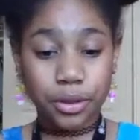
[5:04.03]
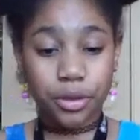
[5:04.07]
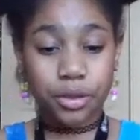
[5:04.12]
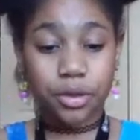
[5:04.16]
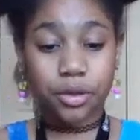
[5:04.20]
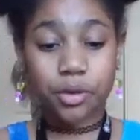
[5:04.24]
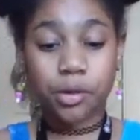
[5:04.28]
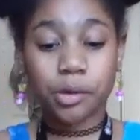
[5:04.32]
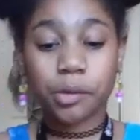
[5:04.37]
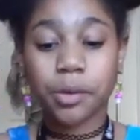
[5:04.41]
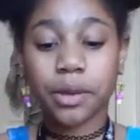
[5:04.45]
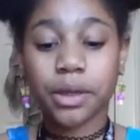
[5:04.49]
do
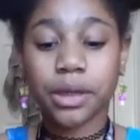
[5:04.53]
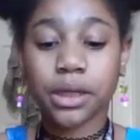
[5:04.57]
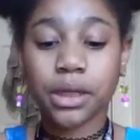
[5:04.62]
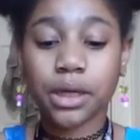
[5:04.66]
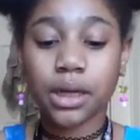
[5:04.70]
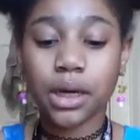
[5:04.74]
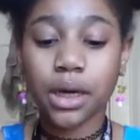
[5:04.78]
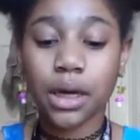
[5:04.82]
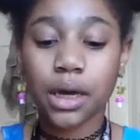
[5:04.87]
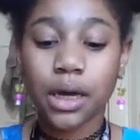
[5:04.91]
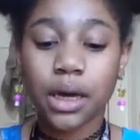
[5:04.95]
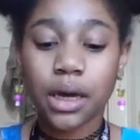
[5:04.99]
it with
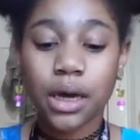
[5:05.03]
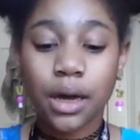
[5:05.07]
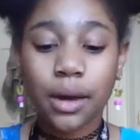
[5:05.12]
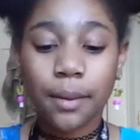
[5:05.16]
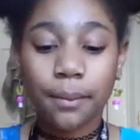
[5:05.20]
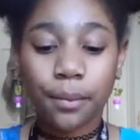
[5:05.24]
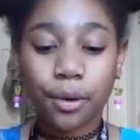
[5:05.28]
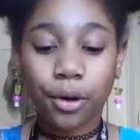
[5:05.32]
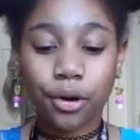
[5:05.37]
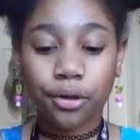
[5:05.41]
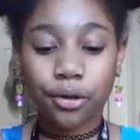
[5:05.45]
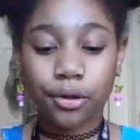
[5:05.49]
the
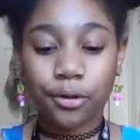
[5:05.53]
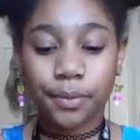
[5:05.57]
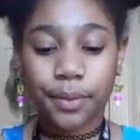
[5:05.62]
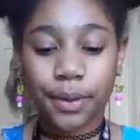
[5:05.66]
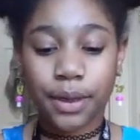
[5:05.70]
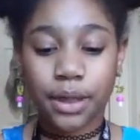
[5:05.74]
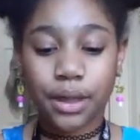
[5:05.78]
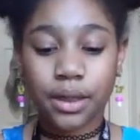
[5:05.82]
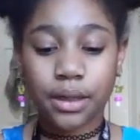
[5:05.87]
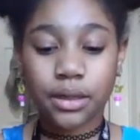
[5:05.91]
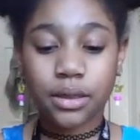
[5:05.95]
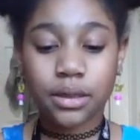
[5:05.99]
perler
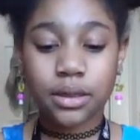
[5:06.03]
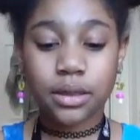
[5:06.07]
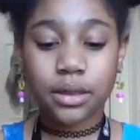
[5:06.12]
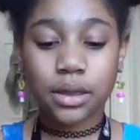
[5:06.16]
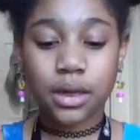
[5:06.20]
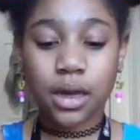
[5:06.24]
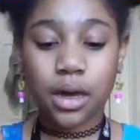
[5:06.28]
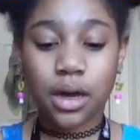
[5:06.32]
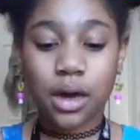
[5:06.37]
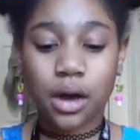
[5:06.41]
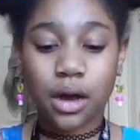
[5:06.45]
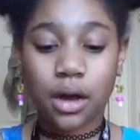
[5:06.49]
beads,
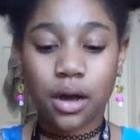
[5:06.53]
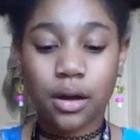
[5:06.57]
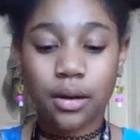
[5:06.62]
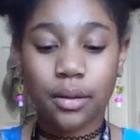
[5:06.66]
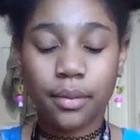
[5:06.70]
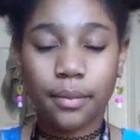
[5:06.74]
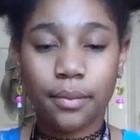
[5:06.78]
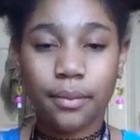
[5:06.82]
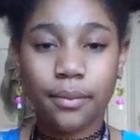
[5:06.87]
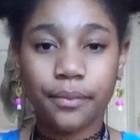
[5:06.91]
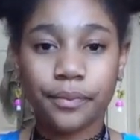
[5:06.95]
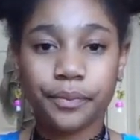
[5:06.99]

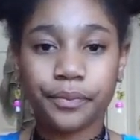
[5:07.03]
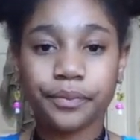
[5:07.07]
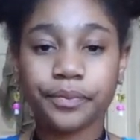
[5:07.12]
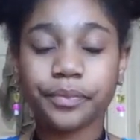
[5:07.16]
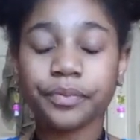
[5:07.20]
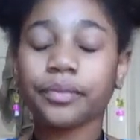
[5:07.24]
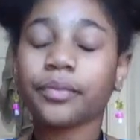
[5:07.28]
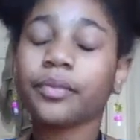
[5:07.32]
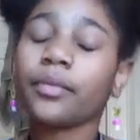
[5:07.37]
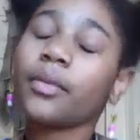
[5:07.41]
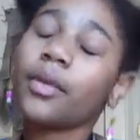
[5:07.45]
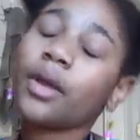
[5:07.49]

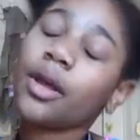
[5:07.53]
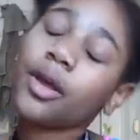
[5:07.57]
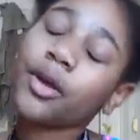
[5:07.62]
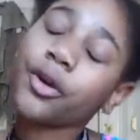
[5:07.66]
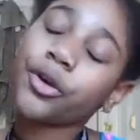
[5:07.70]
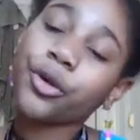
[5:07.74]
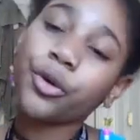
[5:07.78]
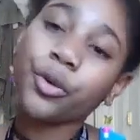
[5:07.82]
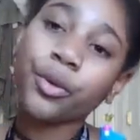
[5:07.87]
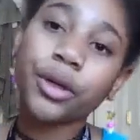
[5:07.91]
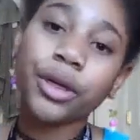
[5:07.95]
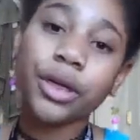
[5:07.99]

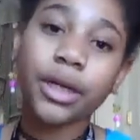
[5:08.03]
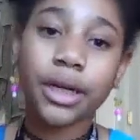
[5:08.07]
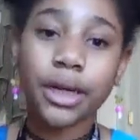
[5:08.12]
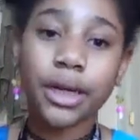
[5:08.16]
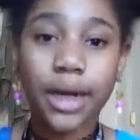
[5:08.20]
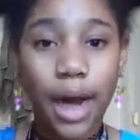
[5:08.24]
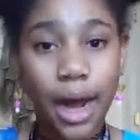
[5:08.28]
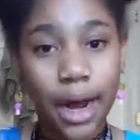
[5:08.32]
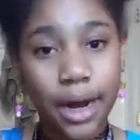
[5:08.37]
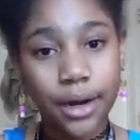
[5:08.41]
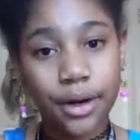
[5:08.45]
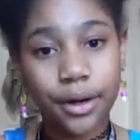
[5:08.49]
you would need an
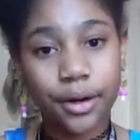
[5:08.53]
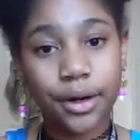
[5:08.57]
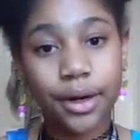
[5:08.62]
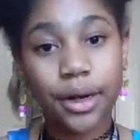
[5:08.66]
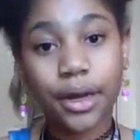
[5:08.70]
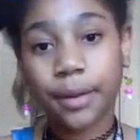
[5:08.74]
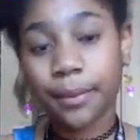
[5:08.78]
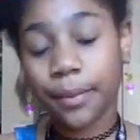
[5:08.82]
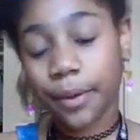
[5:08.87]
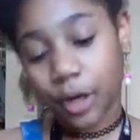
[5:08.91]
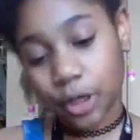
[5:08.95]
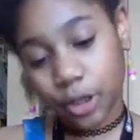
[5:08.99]
iron
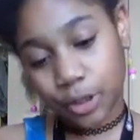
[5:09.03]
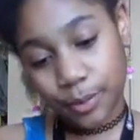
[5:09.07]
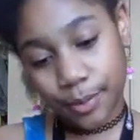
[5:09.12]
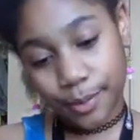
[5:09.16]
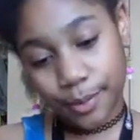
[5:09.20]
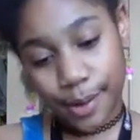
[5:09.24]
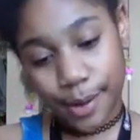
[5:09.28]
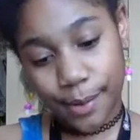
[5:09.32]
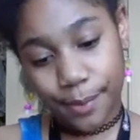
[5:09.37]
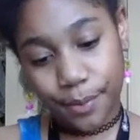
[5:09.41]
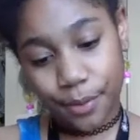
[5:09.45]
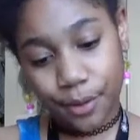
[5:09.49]
and parchment
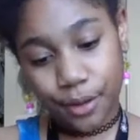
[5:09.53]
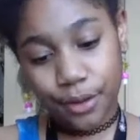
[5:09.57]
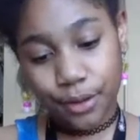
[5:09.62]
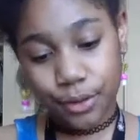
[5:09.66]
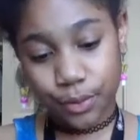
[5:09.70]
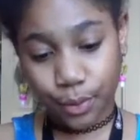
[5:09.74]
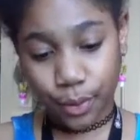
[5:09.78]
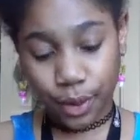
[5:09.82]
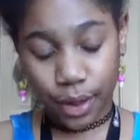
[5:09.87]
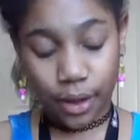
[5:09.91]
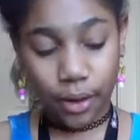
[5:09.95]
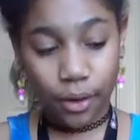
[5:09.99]
paper as
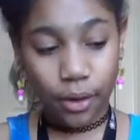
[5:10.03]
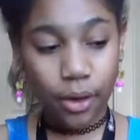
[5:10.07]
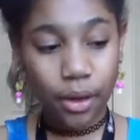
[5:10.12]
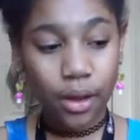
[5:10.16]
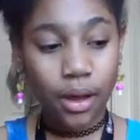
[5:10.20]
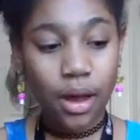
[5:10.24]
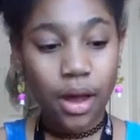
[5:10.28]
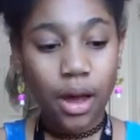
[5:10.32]
well.